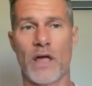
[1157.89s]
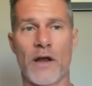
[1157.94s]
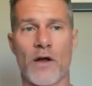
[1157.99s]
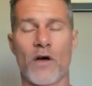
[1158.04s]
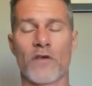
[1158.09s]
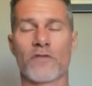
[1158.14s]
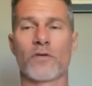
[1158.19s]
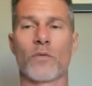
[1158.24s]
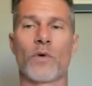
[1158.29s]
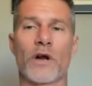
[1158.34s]
And
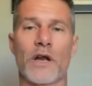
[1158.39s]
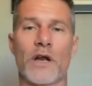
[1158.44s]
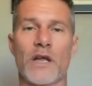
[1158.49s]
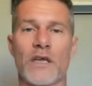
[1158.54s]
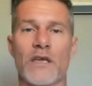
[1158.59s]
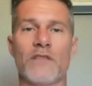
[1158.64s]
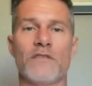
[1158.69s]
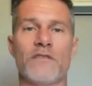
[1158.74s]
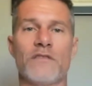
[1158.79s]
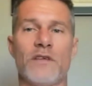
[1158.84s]
also we're going
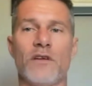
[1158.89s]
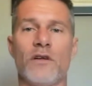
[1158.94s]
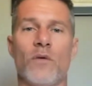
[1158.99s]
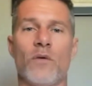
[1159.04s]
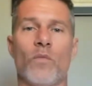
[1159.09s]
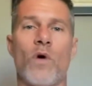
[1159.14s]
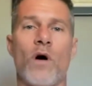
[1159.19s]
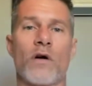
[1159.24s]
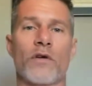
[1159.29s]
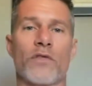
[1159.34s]
to continue to
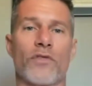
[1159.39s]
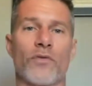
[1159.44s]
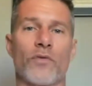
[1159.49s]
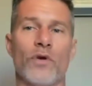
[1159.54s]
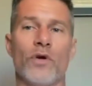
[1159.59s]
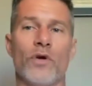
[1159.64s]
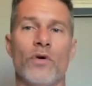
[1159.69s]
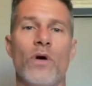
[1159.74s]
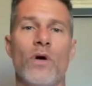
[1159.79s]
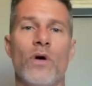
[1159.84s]
walk
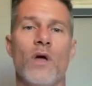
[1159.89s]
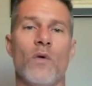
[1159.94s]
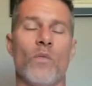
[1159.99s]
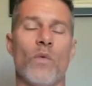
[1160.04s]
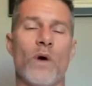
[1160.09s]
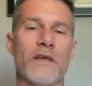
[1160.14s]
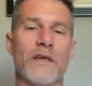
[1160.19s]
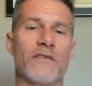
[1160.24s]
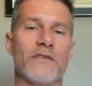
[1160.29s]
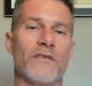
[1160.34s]
through
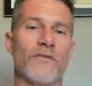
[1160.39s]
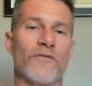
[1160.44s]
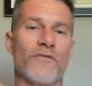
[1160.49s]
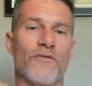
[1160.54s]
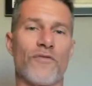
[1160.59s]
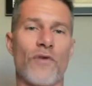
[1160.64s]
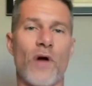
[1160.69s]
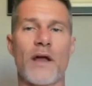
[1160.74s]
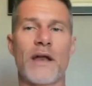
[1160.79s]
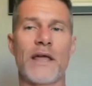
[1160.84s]
what is the
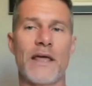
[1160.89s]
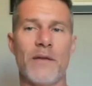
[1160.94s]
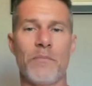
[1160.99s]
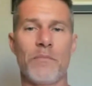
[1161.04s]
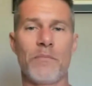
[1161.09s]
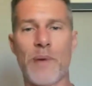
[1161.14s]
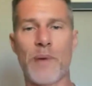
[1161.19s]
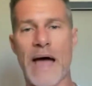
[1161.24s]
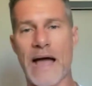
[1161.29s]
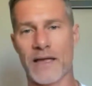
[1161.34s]
front
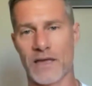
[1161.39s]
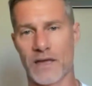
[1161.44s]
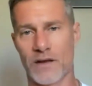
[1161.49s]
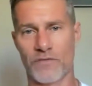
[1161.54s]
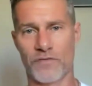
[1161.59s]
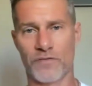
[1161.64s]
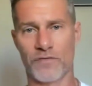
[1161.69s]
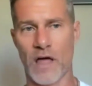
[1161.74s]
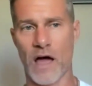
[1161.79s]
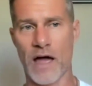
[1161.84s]
end, back
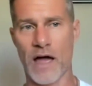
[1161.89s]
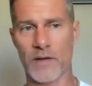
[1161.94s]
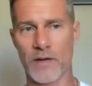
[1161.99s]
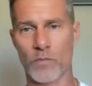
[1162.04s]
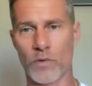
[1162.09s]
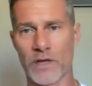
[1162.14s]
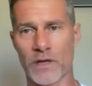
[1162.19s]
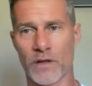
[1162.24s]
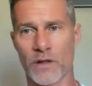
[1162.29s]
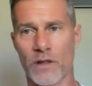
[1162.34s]
end
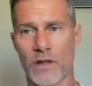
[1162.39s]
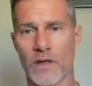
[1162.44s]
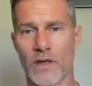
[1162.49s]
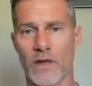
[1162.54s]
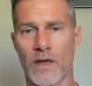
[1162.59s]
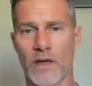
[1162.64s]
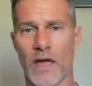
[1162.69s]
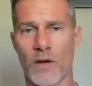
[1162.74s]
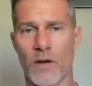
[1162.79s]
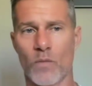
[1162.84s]
flywheel.
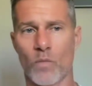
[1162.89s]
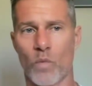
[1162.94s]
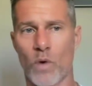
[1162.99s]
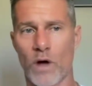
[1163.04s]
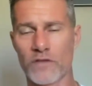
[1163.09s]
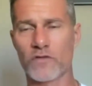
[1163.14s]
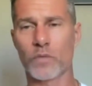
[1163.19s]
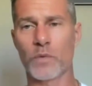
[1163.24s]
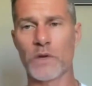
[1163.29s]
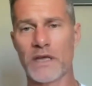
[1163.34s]
And
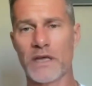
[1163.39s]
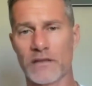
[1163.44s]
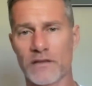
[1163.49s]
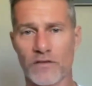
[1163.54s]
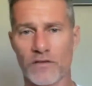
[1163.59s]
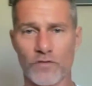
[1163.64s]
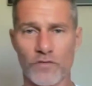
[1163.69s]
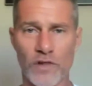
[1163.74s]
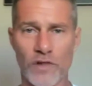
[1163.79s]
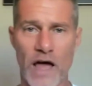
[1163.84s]
once we get
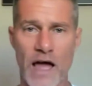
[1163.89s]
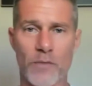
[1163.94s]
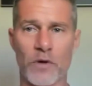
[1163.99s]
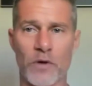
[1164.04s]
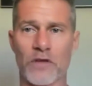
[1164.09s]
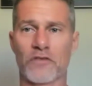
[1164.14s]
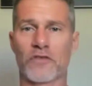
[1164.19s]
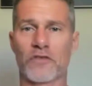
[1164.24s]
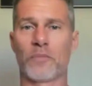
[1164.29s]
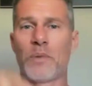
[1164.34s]
this
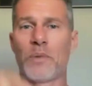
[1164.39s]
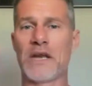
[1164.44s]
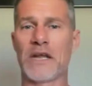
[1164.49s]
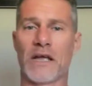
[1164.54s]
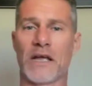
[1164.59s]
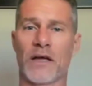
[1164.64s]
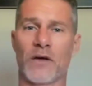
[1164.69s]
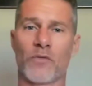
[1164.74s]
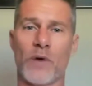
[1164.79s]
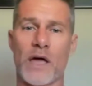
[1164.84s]
flywheel
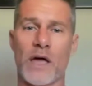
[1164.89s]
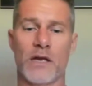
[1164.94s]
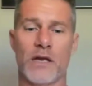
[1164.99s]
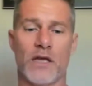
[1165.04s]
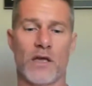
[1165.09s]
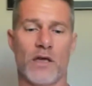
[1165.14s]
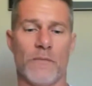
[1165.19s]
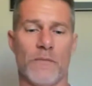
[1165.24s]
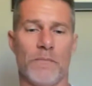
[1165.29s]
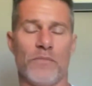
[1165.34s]
spinning, right,
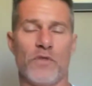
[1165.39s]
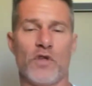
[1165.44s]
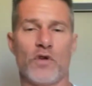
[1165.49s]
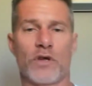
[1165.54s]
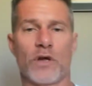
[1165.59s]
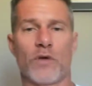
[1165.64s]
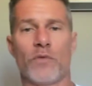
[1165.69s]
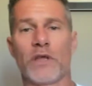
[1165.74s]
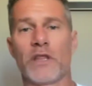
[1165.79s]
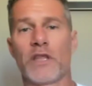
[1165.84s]
you
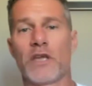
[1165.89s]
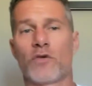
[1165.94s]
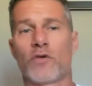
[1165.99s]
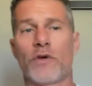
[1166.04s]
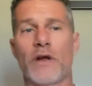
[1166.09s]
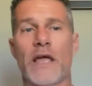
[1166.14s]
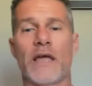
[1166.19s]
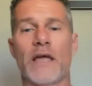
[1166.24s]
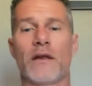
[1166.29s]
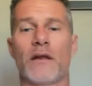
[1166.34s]
can really
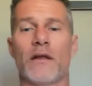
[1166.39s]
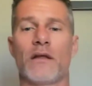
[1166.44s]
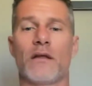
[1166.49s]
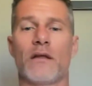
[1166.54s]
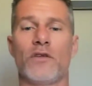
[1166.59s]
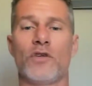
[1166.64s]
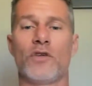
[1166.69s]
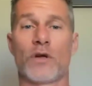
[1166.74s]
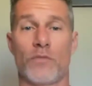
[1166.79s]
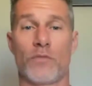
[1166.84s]
create
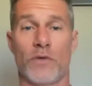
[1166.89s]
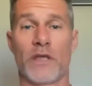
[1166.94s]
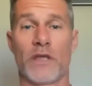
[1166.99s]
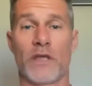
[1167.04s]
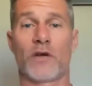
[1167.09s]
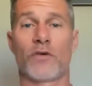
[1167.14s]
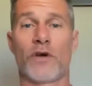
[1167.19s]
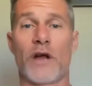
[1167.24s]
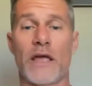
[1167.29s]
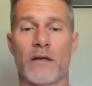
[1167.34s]

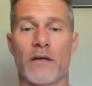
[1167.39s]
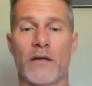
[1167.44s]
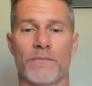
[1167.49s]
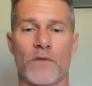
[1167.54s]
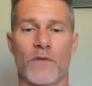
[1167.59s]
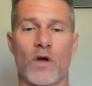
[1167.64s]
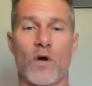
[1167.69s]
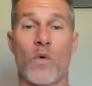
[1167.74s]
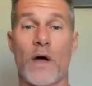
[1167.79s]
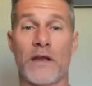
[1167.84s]

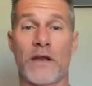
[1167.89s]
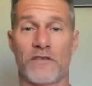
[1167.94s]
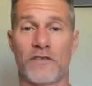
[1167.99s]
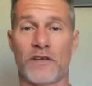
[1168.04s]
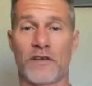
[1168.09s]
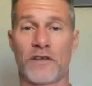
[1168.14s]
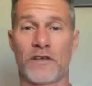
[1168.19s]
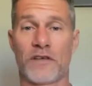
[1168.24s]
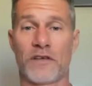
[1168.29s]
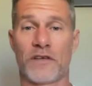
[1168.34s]
quite a
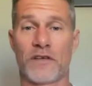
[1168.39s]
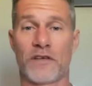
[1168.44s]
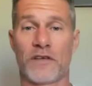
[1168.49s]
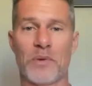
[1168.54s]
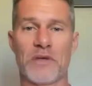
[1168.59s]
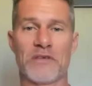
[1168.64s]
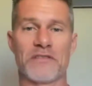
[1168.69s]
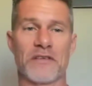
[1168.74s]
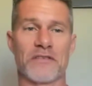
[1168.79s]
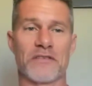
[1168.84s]
significant
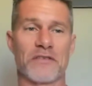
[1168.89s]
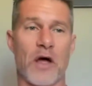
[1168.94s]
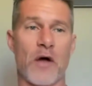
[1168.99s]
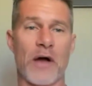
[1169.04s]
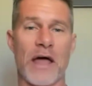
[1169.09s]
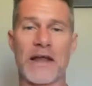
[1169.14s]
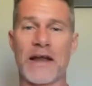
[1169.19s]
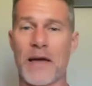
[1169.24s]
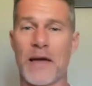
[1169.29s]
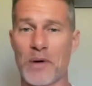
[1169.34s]
business. All
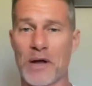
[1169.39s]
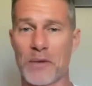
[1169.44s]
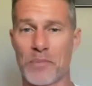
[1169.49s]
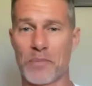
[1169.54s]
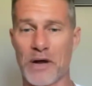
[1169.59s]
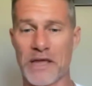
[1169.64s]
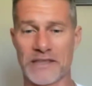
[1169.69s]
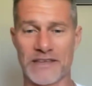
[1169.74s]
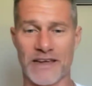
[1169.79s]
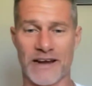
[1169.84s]
right, I better
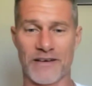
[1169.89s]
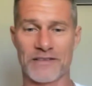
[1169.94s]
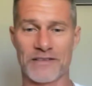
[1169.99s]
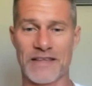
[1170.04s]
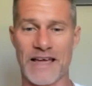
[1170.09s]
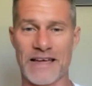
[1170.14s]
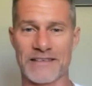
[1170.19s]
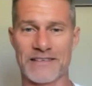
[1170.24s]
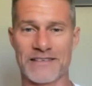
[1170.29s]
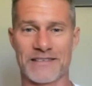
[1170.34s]
break there.
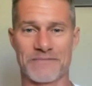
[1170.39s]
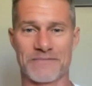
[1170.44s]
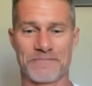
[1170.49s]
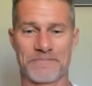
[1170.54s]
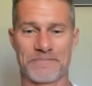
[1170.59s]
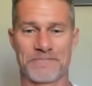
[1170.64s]
Thanks.